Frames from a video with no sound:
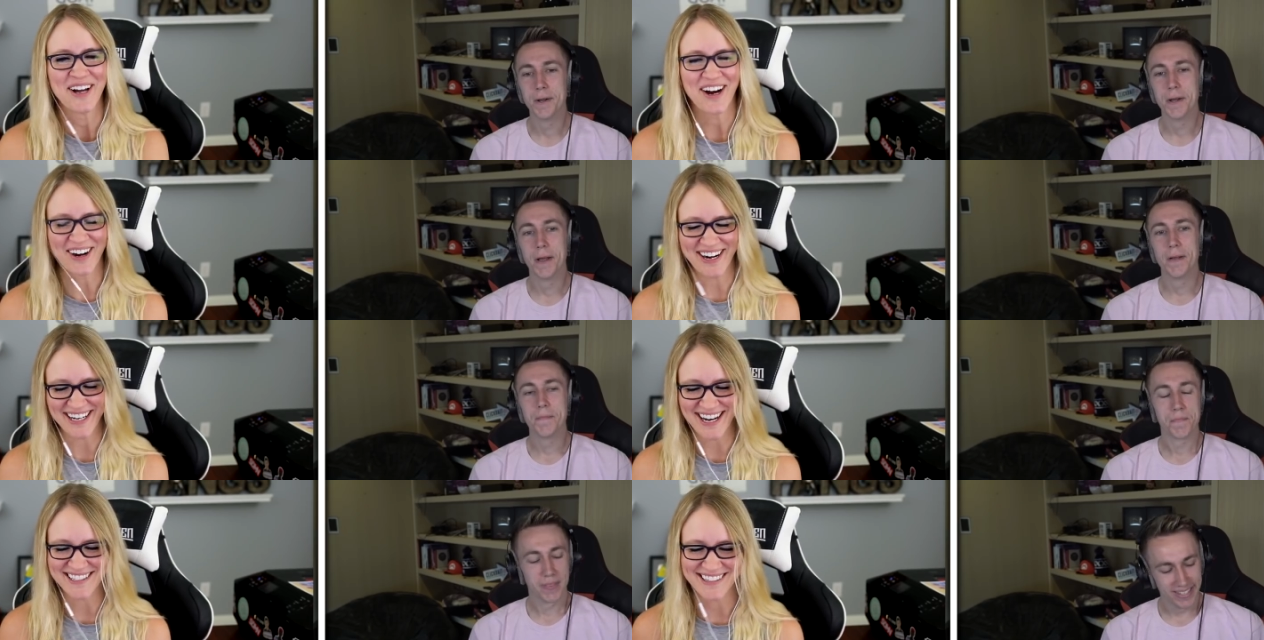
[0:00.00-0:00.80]
Speaker 1: All
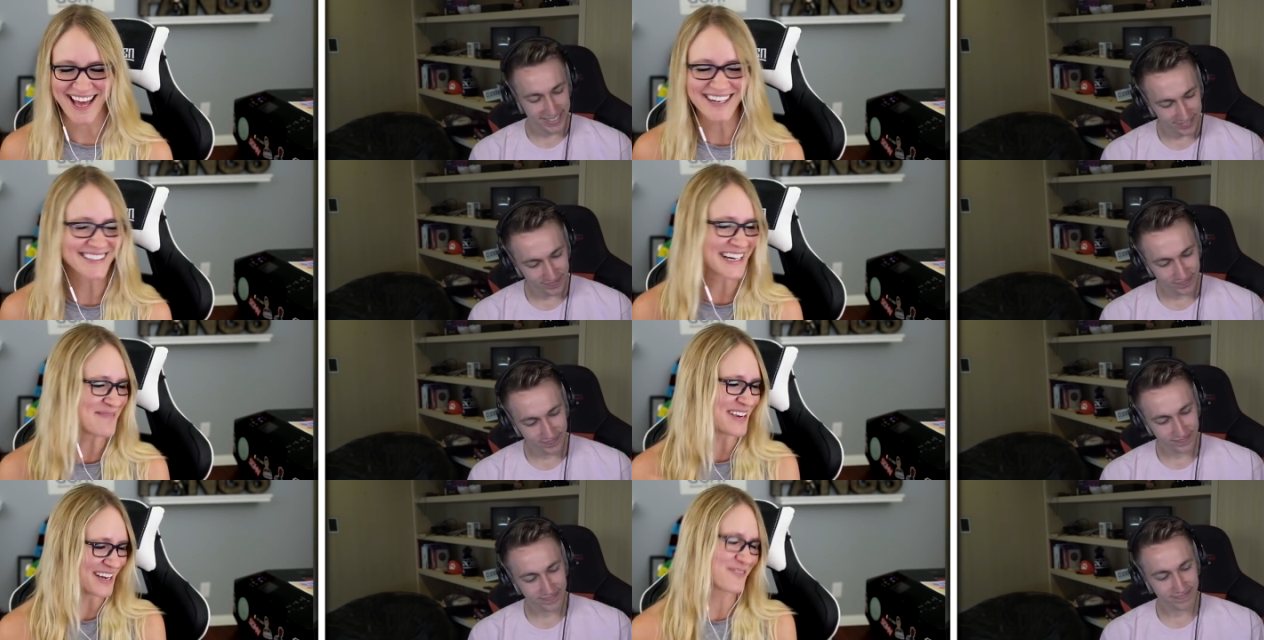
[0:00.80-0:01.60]
right, guys. That is
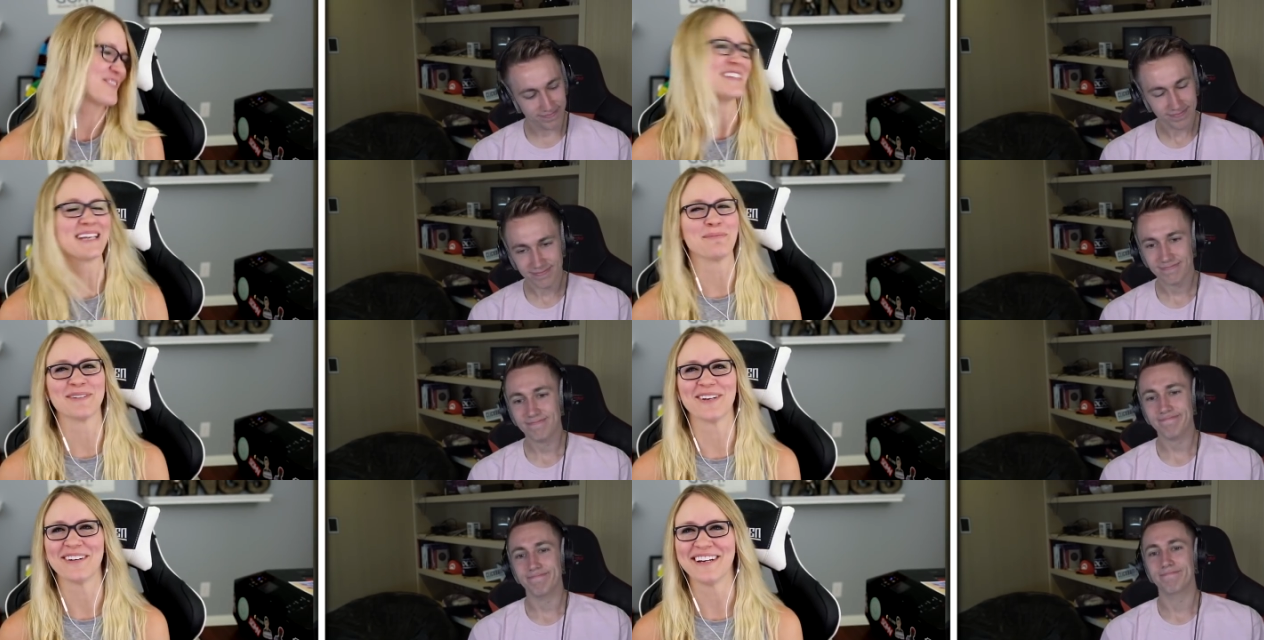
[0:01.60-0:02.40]
going to be it for this
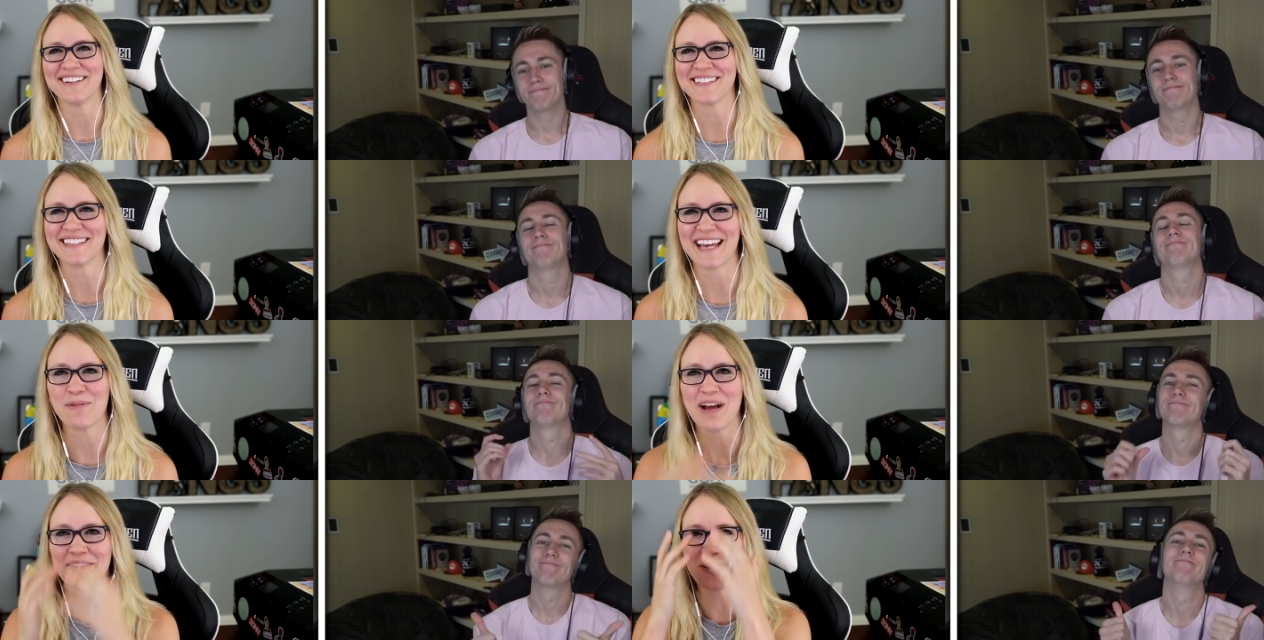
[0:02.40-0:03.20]
episode here
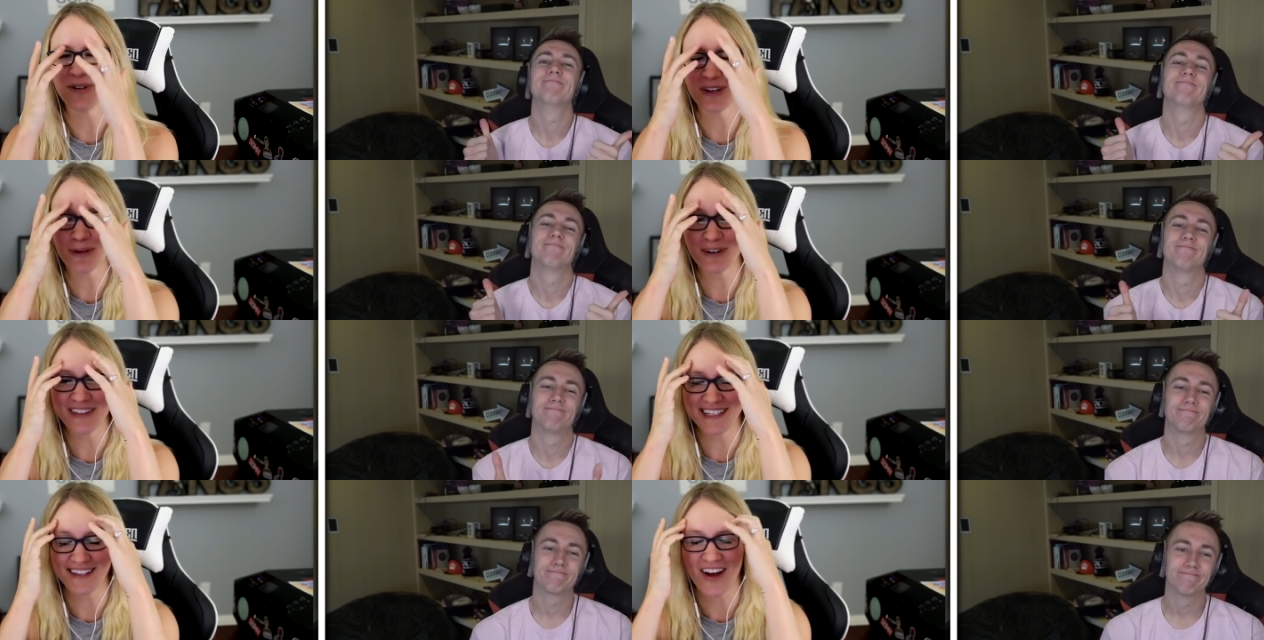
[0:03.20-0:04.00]
today. We have a whole nother one
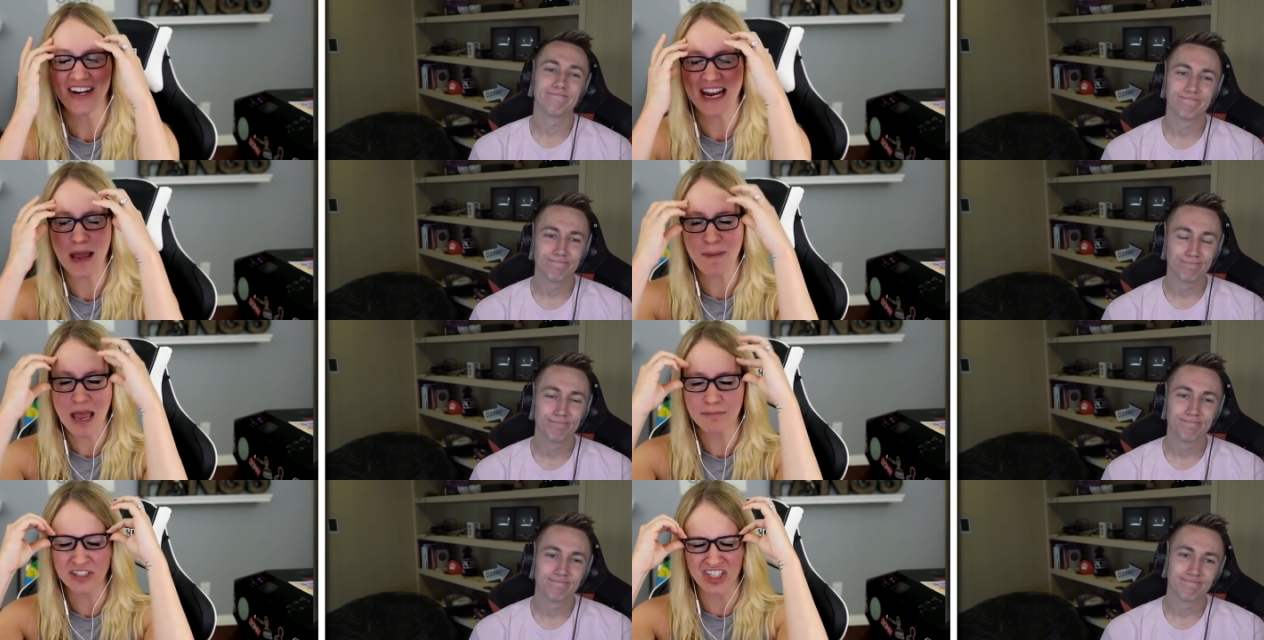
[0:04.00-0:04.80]
of these on M
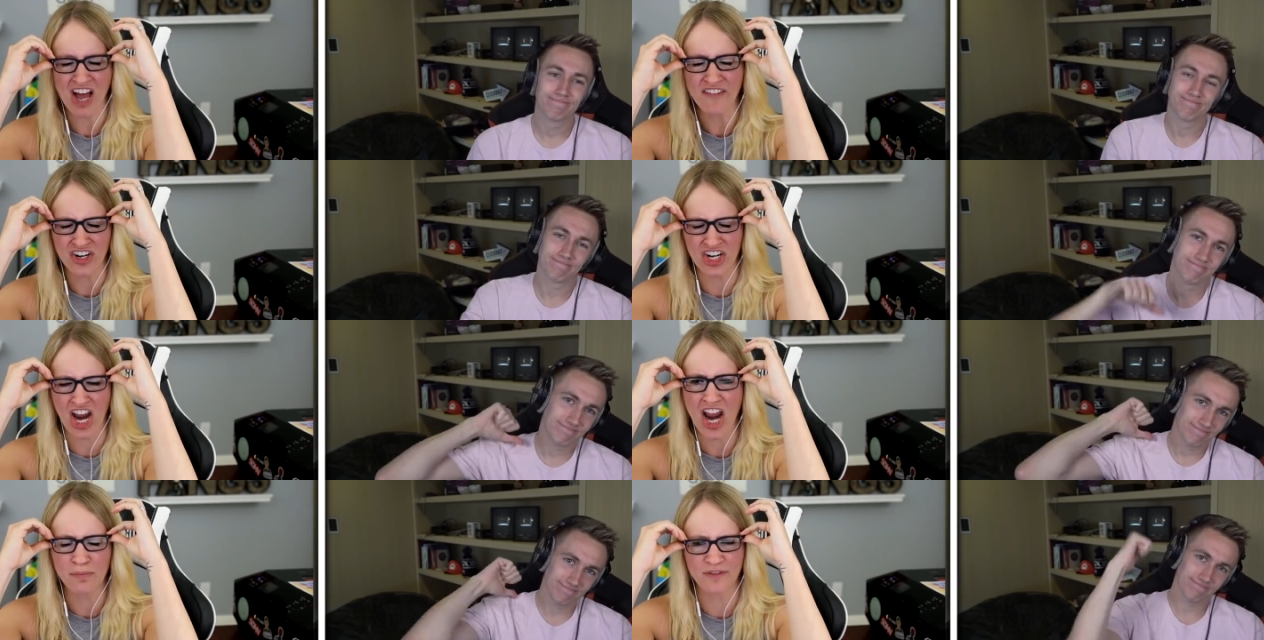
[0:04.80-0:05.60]
M seven
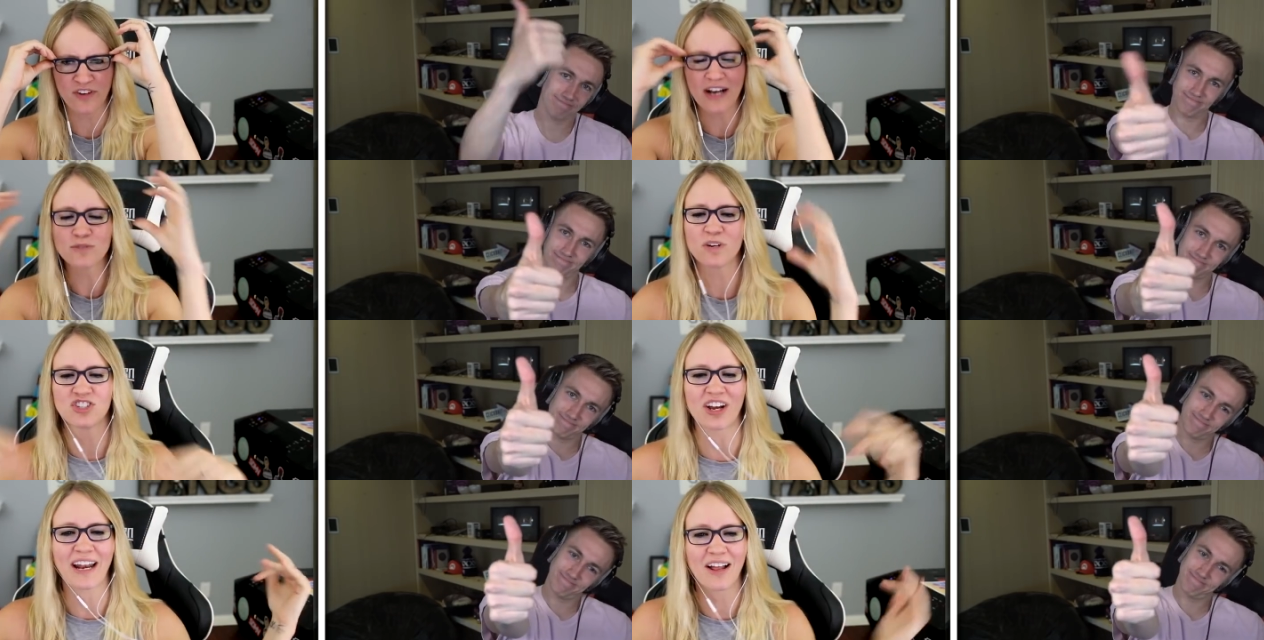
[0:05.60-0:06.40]
Games. If you guys
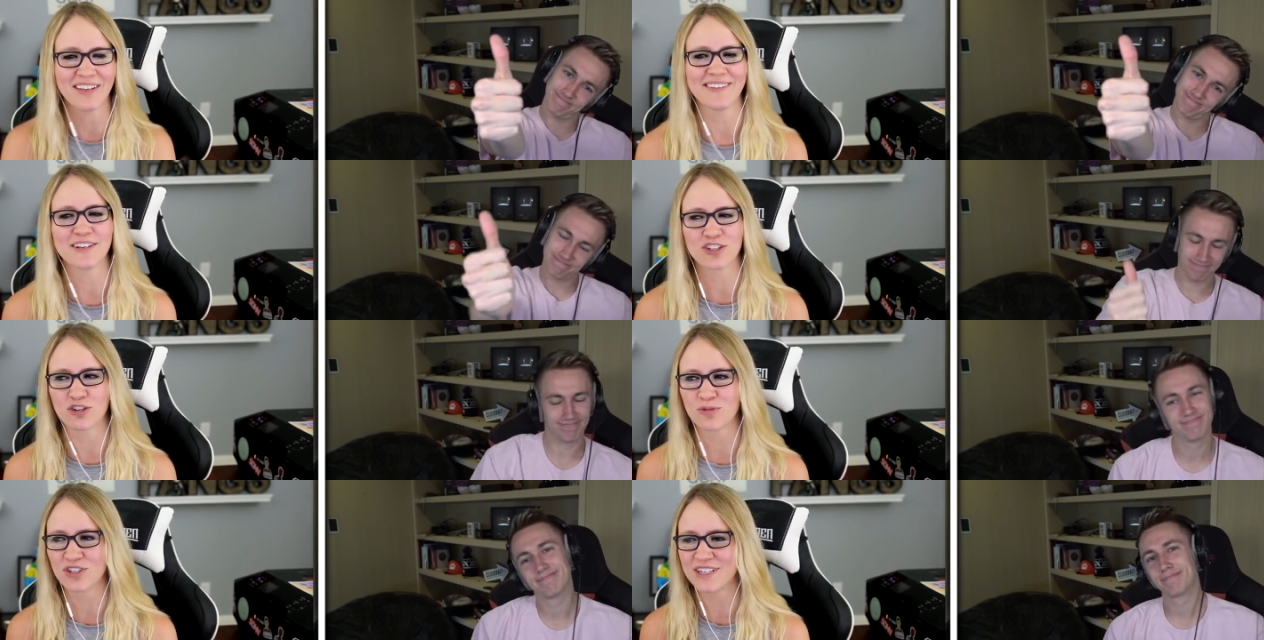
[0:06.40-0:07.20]
want to check it out, link in the
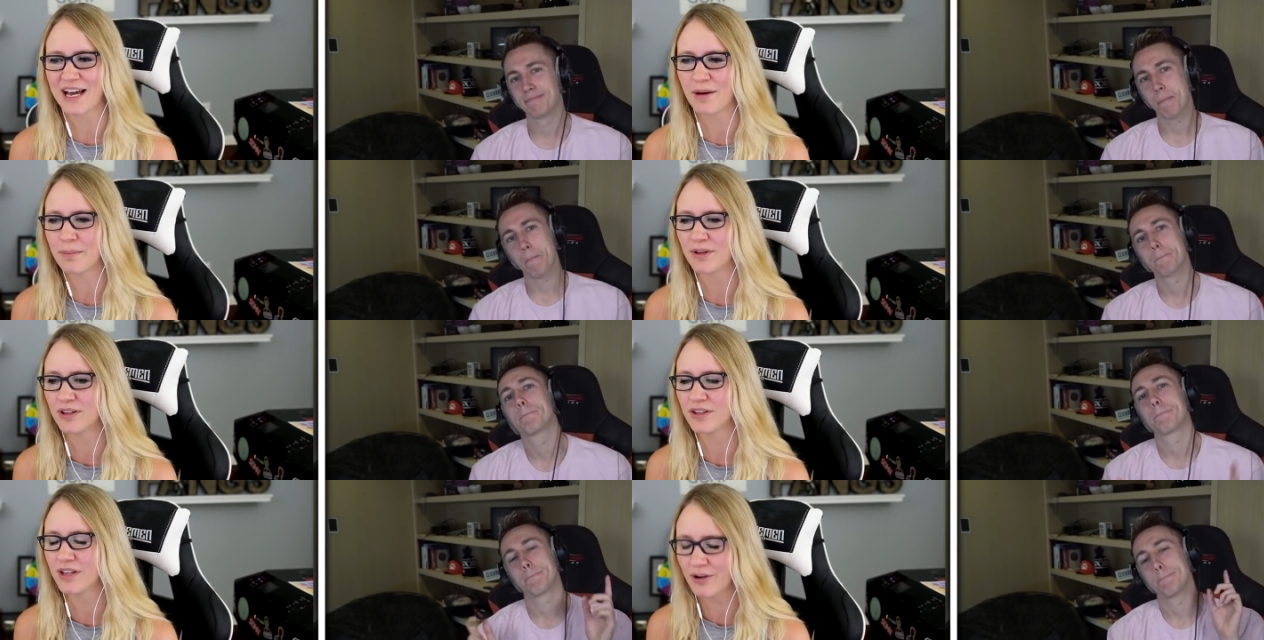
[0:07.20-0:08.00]
description down
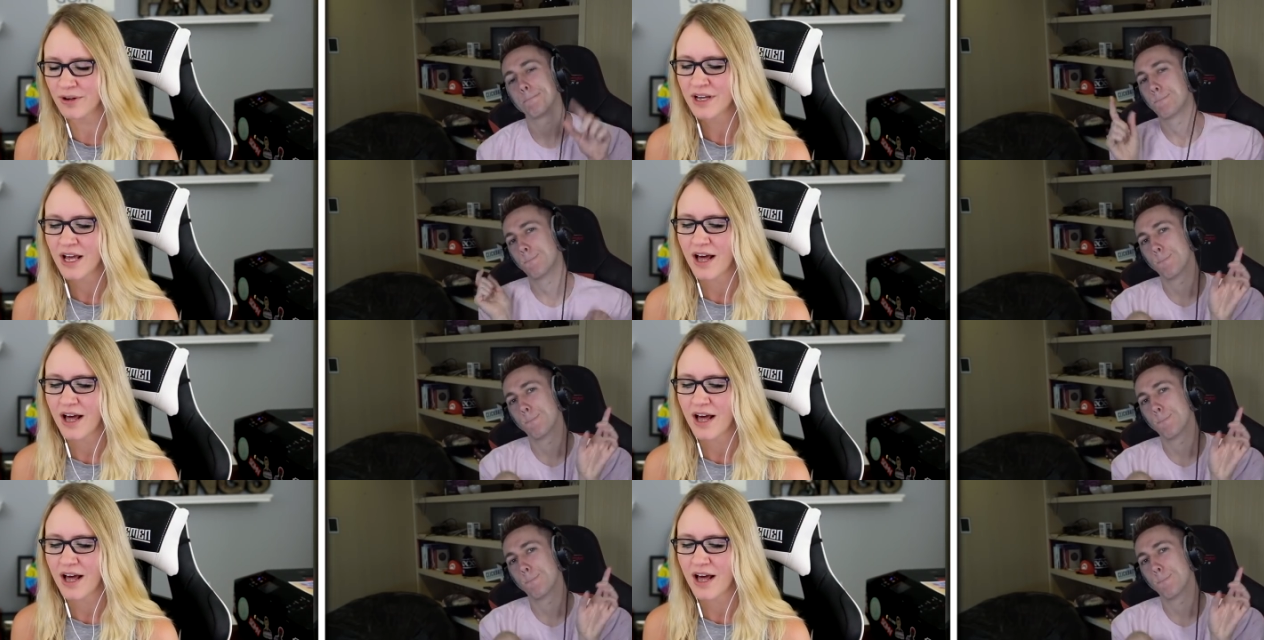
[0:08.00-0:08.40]
below.